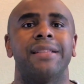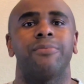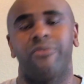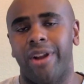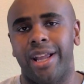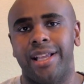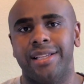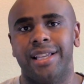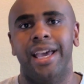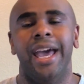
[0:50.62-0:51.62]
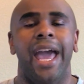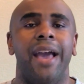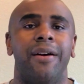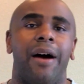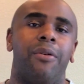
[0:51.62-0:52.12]
rings,
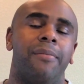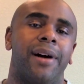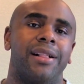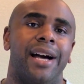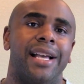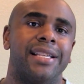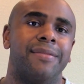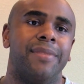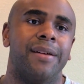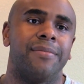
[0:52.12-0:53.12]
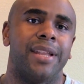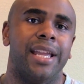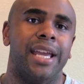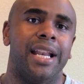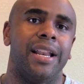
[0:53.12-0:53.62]
and I want my class to be able to
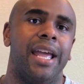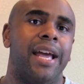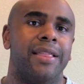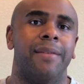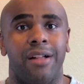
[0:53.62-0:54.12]
end at the,